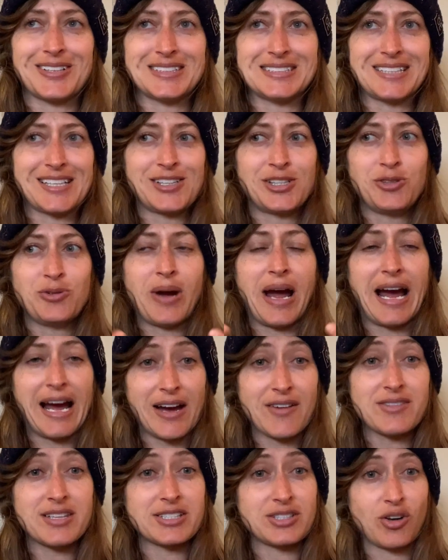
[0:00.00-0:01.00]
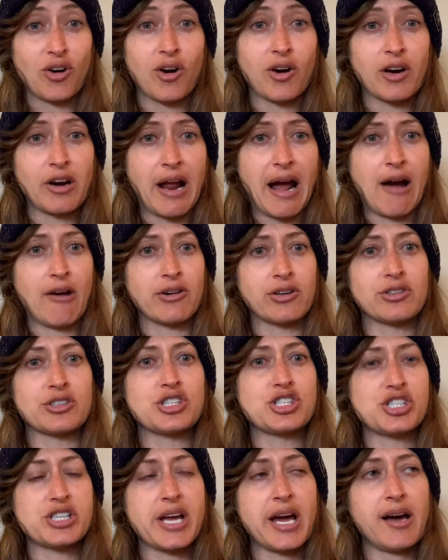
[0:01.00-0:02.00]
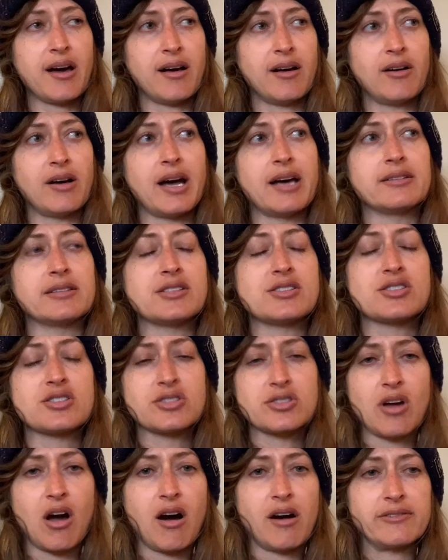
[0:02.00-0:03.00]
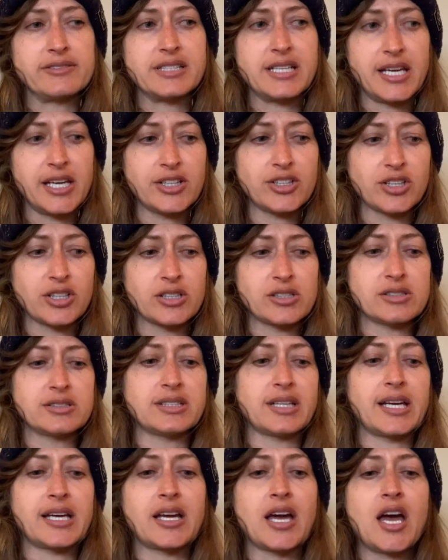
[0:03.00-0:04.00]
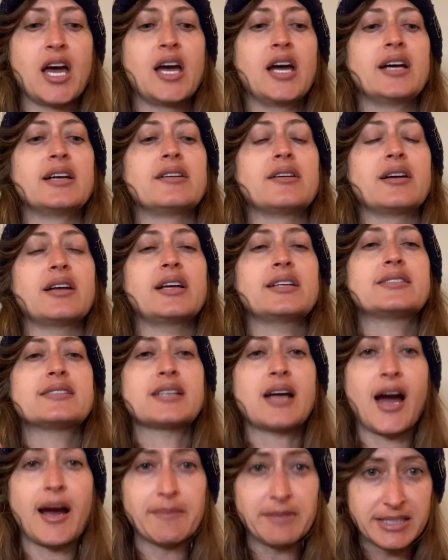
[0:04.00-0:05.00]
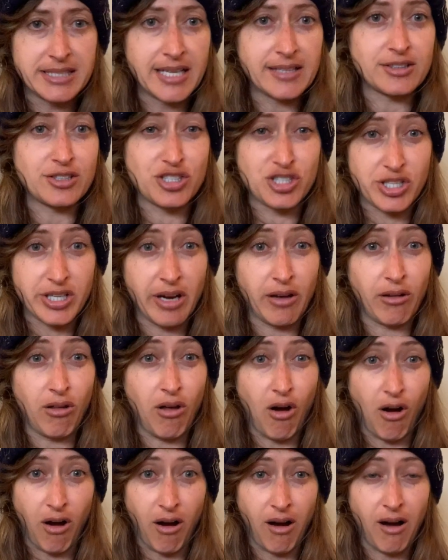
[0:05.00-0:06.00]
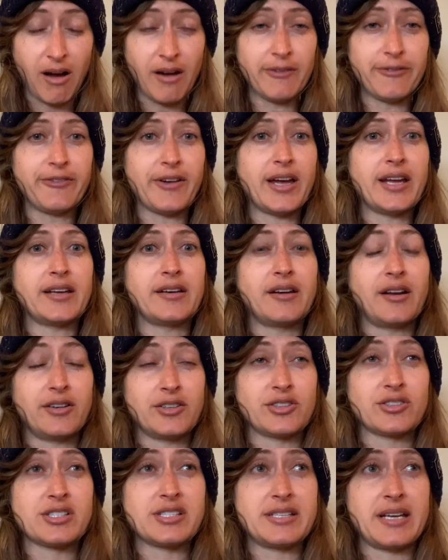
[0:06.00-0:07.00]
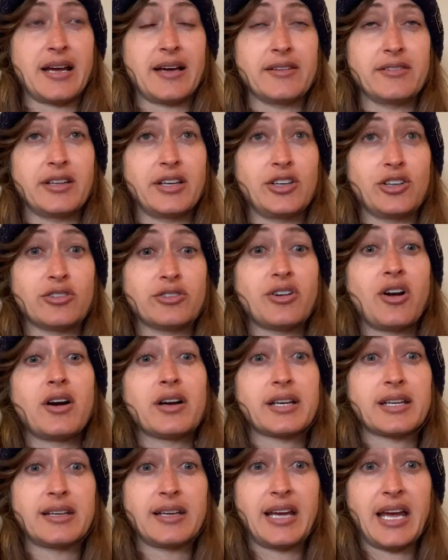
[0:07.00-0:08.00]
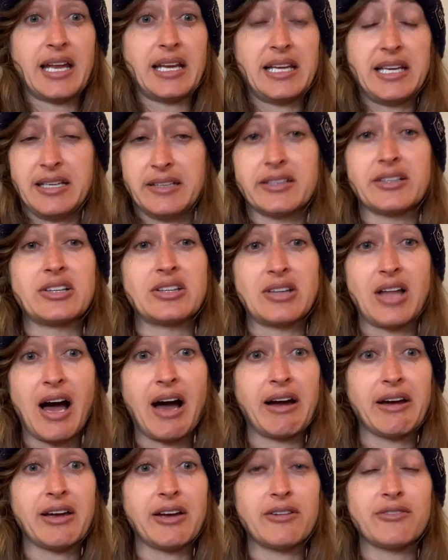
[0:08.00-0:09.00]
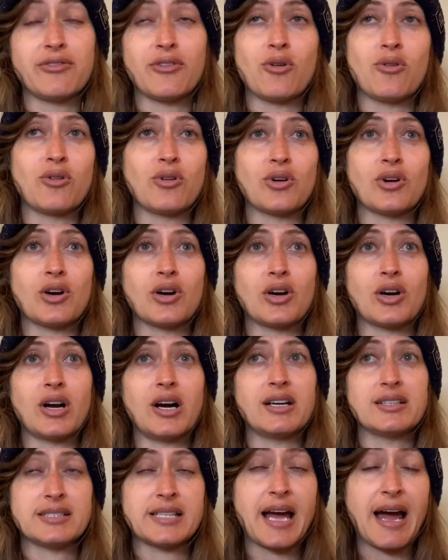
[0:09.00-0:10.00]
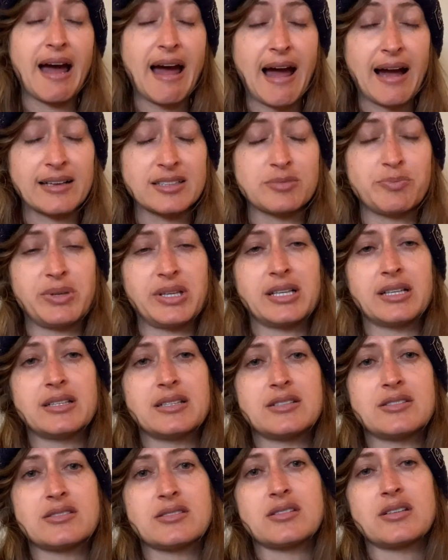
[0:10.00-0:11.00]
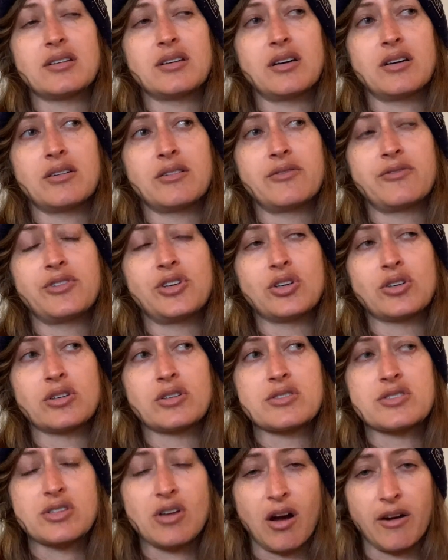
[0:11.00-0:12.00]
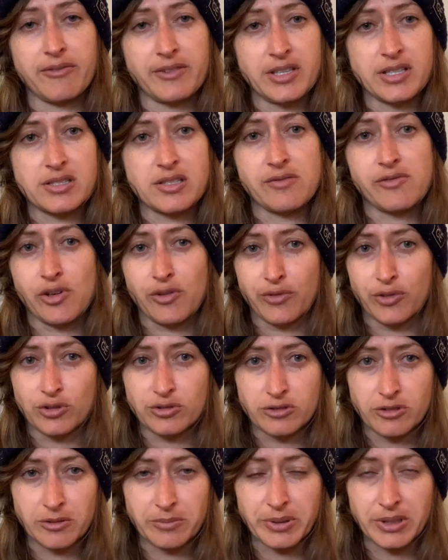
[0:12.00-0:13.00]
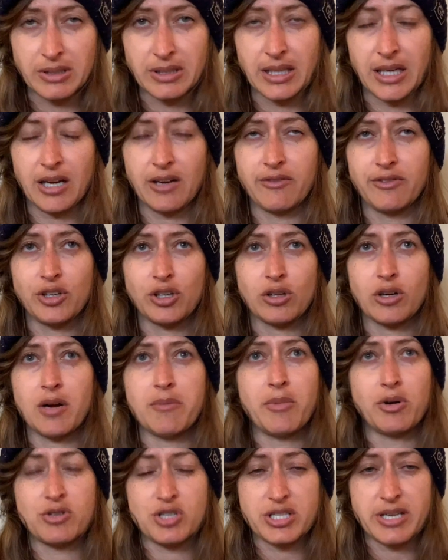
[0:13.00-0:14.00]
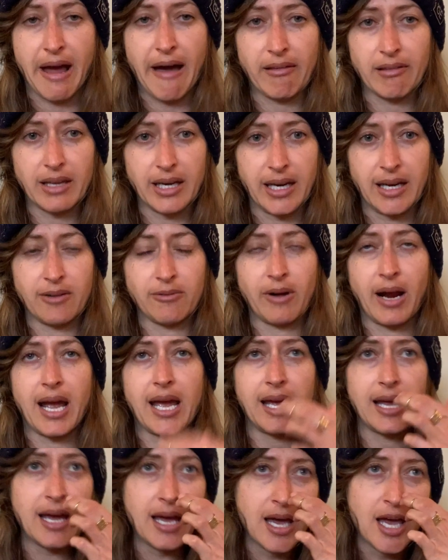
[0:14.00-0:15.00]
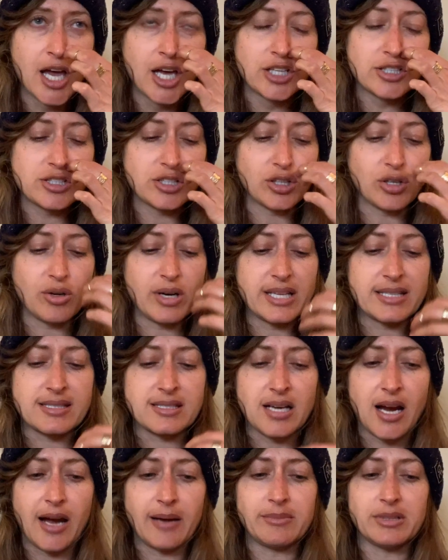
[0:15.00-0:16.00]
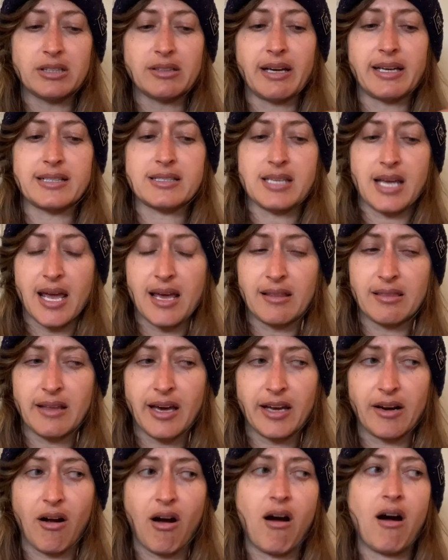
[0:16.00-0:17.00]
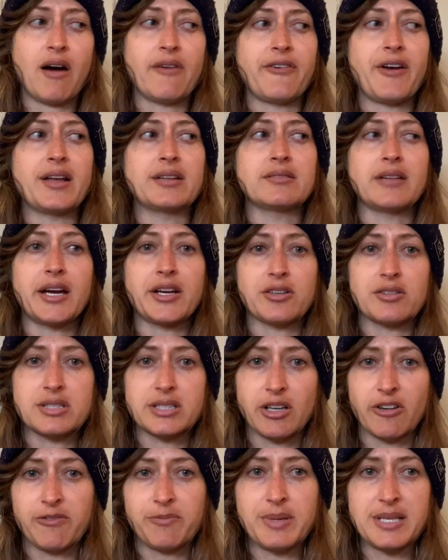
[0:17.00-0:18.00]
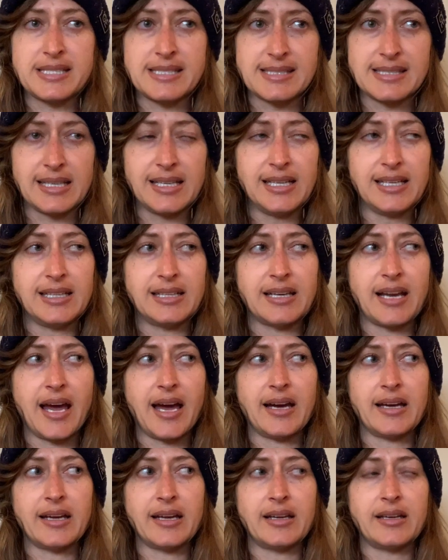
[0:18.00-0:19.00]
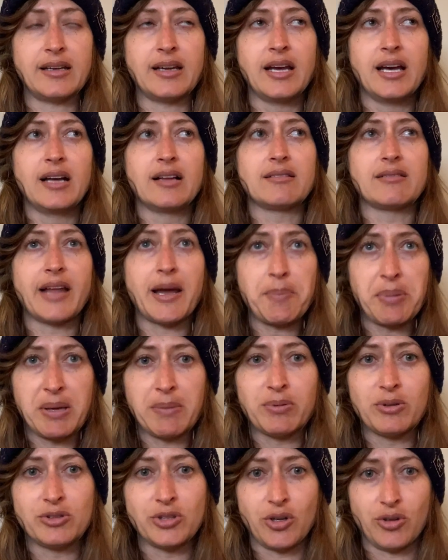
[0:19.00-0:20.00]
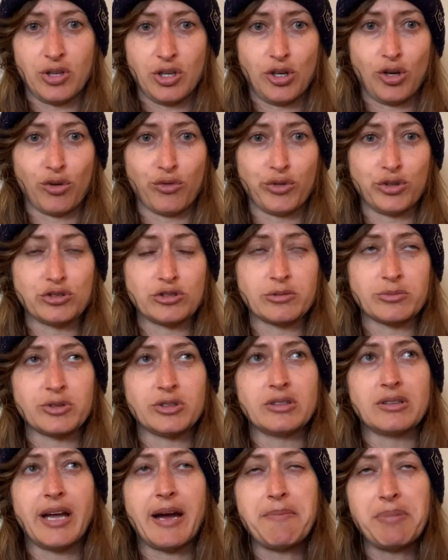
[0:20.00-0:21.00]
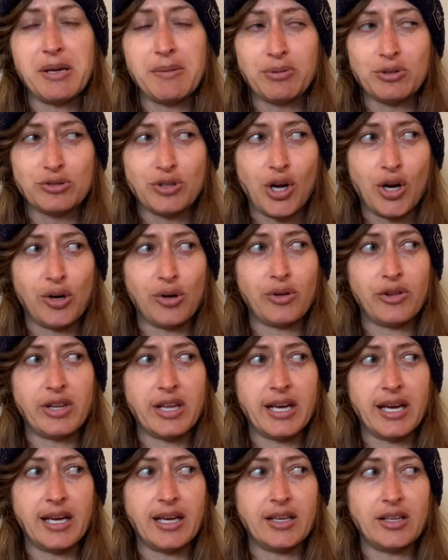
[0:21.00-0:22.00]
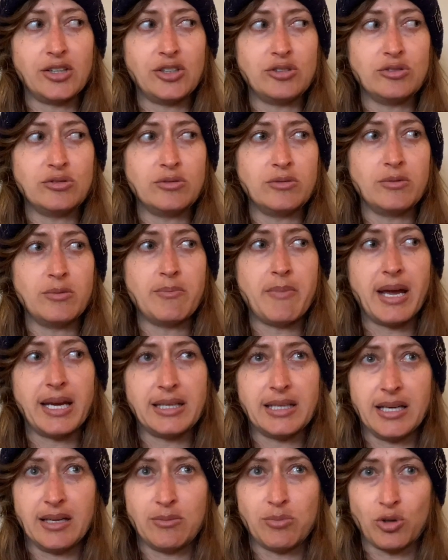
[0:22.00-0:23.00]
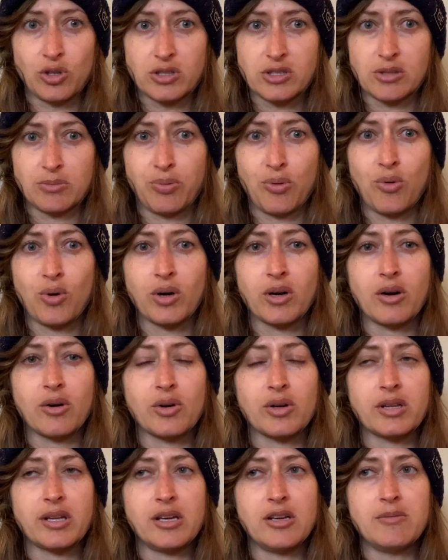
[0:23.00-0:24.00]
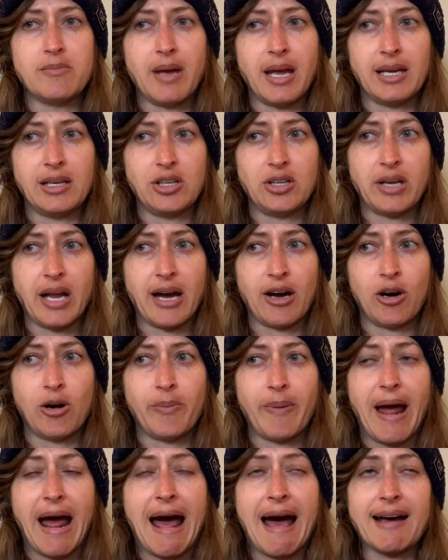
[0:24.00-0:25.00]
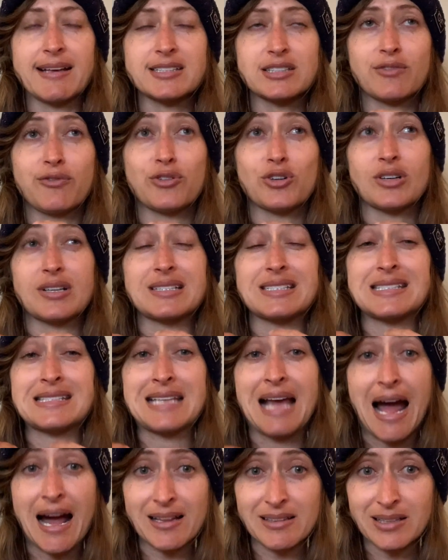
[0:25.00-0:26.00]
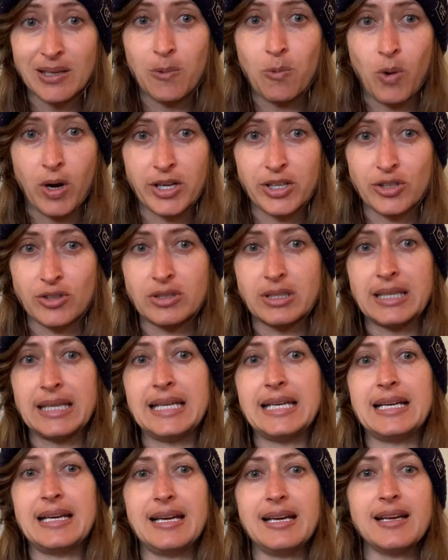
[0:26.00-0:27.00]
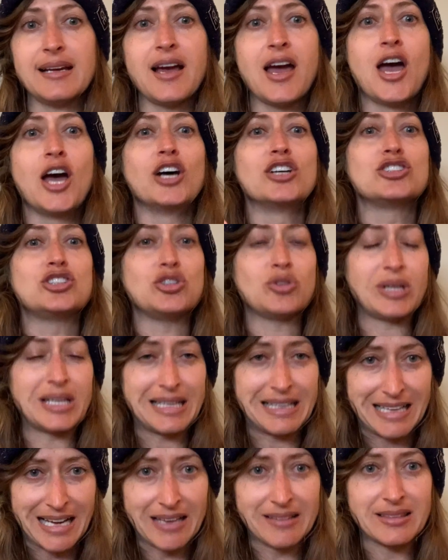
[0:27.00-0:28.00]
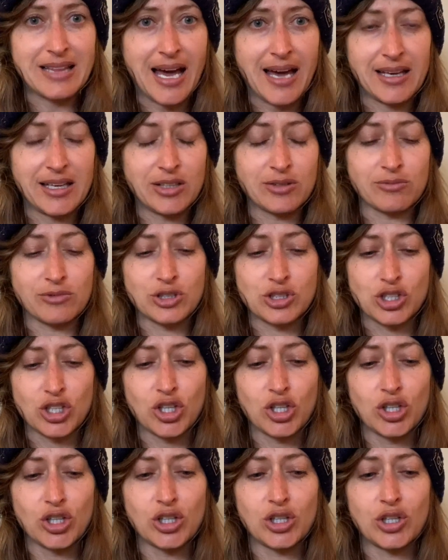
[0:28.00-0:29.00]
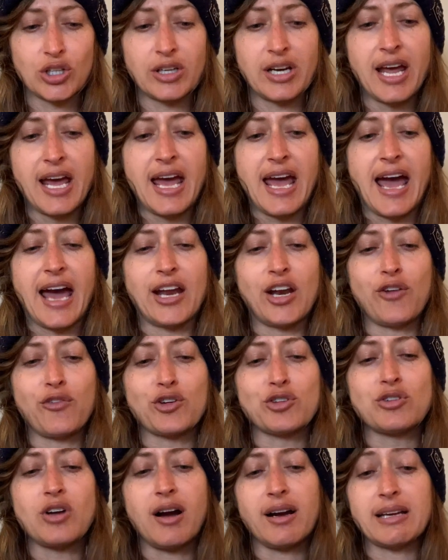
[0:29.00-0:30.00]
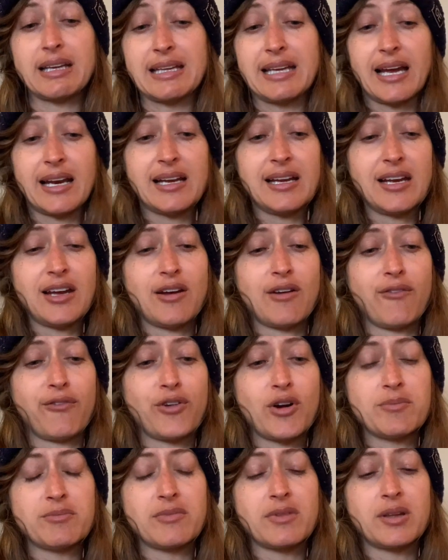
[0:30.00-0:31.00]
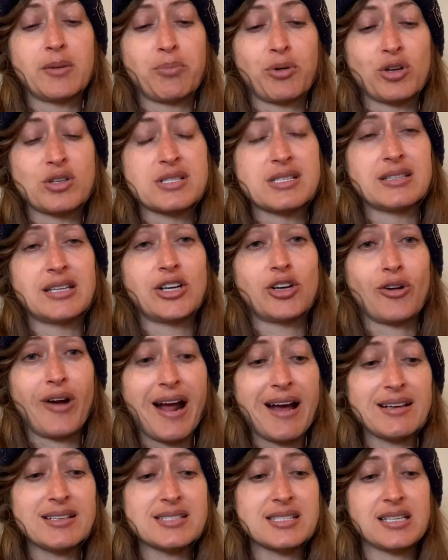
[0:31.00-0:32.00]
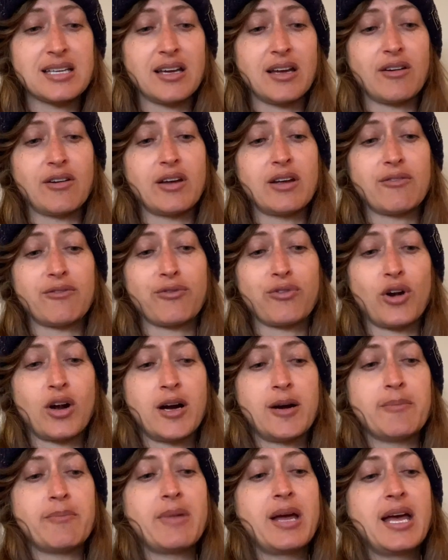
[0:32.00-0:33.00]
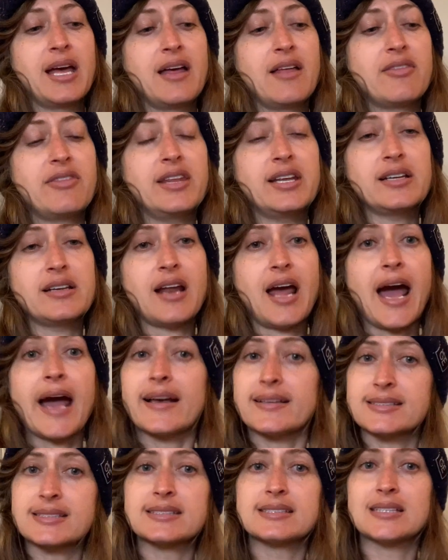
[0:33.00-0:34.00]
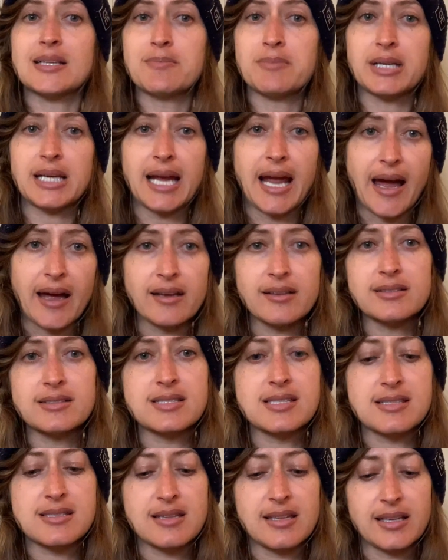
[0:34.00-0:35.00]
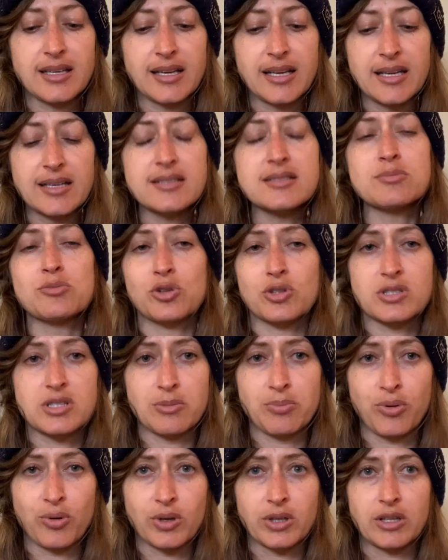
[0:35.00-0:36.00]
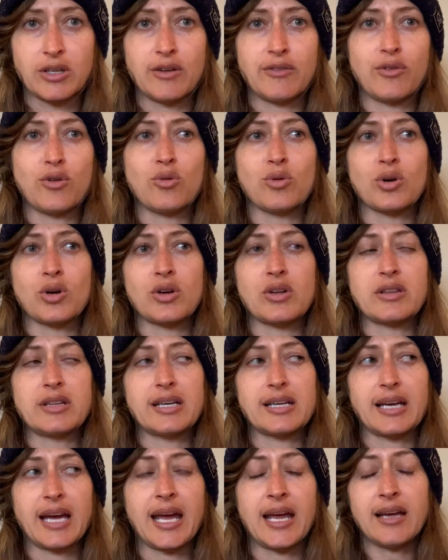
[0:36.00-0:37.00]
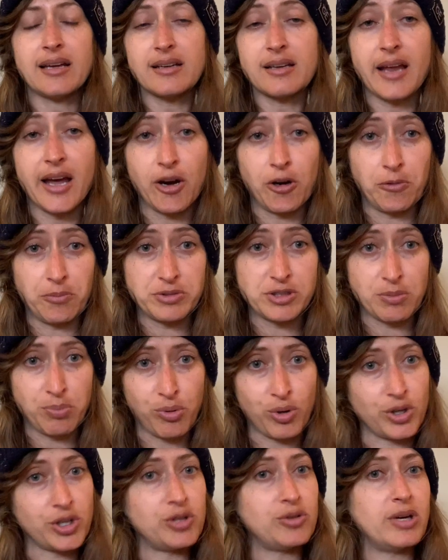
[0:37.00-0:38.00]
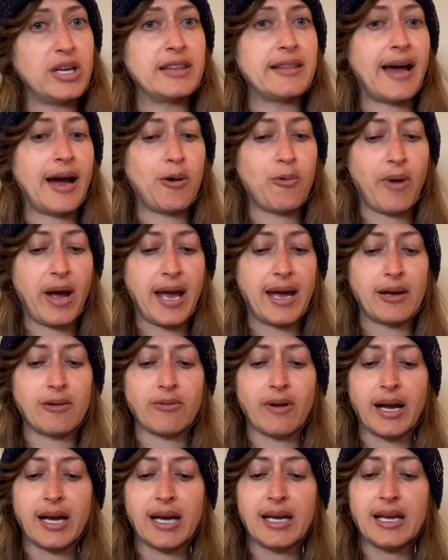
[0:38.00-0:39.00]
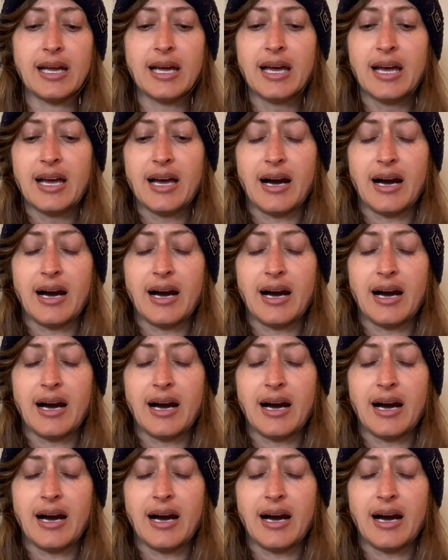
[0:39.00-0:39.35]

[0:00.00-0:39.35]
It's like you have this hard outer shell and this soft inner. It's like it's time to take the shell off and understand that you're not going to get eaten alive or attacked because of your softness, of your vulnerability, of your emotionality, right? So it's time to like take that off and let yourself be seen and let people know that you're vulnerable. Let people know that you may need more support or that you may need help. Ask for exactly what you're needing so you can get that in return. And if you're not getting it from the person that you're asking it from, then ask somebody else that is more supportive or that can help support you in that way, right?